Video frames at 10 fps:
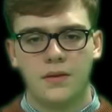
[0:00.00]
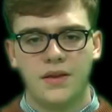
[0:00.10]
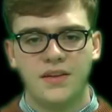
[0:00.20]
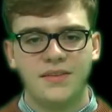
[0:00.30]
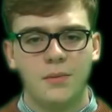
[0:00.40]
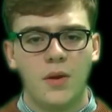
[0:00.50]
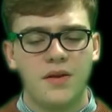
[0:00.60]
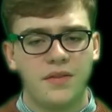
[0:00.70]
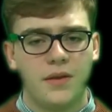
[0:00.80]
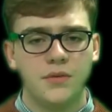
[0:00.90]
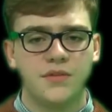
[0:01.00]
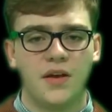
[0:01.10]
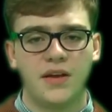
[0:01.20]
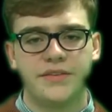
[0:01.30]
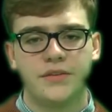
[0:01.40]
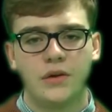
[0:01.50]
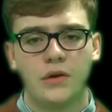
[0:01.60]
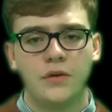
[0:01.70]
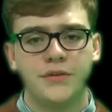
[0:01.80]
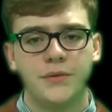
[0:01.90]
In a similar way to The Hills of Ice,
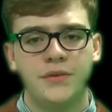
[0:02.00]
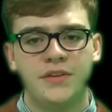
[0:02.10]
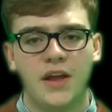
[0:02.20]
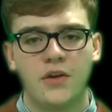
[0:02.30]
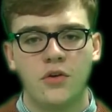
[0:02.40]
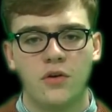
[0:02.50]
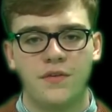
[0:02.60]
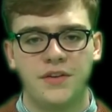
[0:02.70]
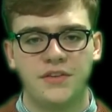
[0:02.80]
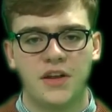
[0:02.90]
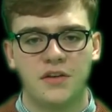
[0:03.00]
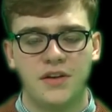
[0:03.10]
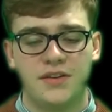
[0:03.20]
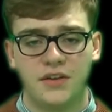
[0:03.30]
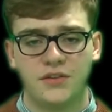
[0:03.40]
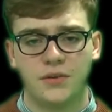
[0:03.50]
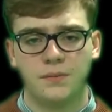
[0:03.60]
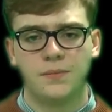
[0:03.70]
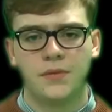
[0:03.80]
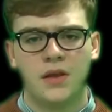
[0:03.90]
Hostel uses iconography to generate tension.
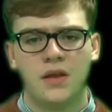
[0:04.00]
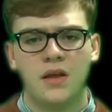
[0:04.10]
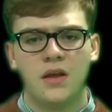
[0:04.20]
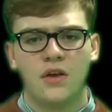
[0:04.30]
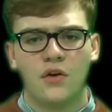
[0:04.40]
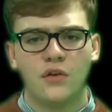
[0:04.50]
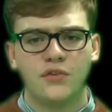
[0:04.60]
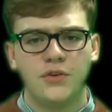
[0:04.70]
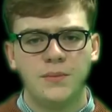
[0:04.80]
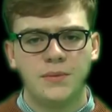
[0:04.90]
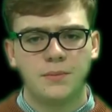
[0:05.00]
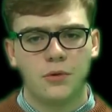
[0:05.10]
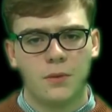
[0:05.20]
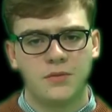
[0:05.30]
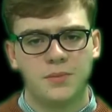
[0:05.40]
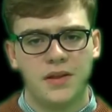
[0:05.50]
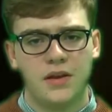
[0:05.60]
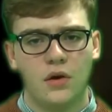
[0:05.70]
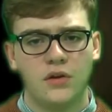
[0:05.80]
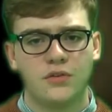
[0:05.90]
Costumes and props play a
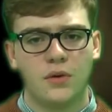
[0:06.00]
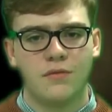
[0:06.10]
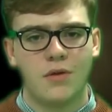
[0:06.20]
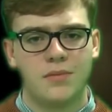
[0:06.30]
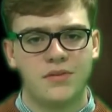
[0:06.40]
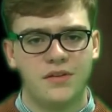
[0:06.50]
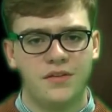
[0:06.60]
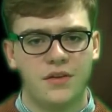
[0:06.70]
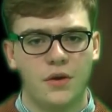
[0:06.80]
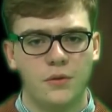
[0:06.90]
large role in representing the